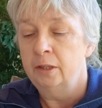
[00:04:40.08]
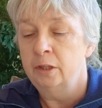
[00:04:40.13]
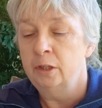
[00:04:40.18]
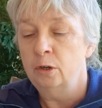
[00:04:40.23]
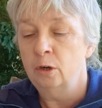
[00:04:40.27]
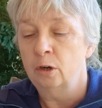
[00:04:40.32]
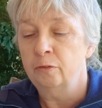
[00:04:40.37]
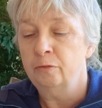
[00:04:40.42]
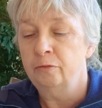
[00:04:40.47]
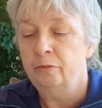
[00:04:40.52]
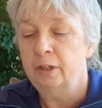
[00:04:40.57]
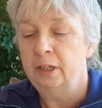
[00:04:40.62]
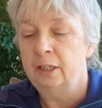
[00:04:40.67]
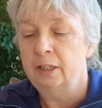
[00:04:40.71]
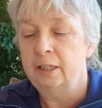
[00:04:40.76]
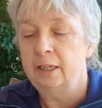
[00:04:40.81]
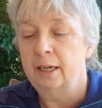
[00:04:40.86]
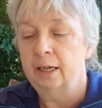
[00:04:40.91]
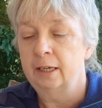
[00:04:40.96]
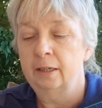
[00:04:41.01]
The
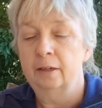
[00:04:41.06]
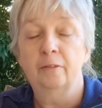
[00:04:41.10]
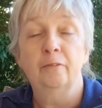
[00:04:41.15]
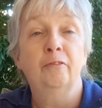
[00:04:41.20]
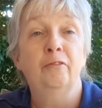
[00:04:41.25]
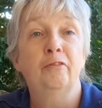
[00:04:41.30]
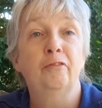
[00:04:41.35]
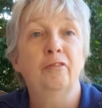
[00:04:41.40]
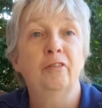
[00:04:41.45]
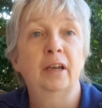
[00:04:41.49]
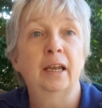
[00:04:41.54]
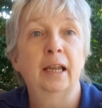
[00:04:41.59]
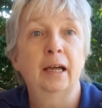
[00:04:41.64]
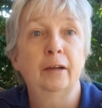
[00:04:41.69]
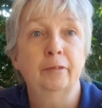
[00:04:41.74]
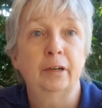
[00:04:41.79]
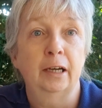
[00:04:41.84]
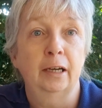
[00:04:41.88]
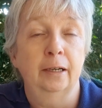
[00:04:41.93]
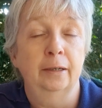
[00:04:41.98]
Orphinidia
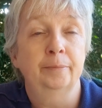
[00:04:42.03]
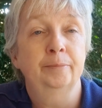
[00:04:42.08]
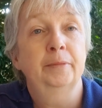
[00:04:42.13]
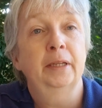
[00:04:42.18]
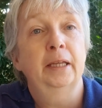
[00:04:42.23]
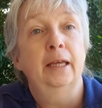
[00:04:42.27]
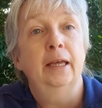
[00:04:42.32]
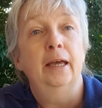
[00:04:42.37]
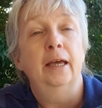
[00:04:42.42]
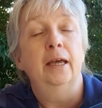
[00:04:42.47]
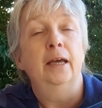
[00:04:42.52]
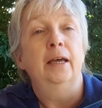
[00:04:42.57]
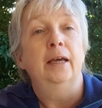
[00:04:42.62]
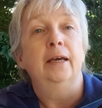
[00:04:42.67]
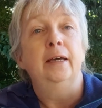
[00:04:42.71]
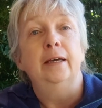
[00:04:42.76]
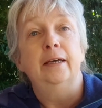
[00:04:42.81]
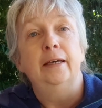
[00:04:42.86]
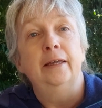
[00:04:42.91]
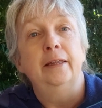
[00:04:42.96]
flava.
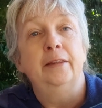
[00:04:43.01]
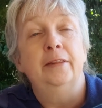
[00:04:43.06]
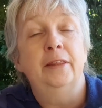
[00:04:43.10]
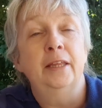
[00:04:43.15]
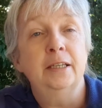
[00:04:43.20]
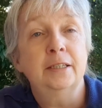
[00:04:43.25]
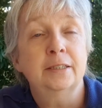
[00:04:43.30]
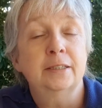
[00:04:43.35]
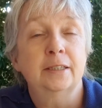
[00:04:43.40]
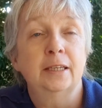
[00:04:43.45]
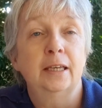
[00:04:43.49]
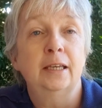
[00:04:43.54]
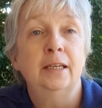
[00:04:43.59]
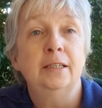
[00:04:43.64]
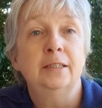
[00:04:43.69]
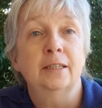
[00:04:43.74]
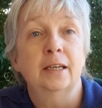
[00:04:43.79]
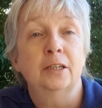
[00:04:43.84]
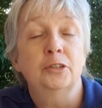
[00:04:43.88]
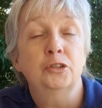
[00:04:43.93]
This
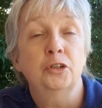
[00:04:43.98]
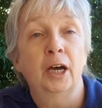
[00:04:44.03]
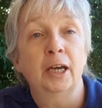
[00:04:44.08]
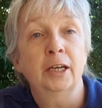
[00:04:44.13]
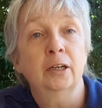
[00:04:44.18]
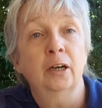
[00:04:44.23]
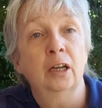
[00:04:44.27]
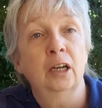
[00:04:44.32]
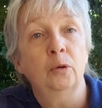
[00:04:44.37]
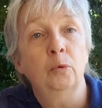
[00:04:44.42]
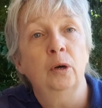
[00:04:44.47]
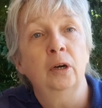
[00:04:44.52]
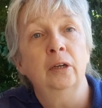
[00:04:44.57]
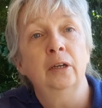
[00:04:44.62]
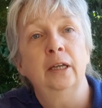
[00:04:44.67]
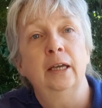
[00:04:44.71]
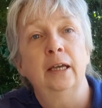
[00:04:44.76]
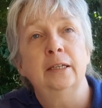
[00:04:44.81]
is a tricolour one.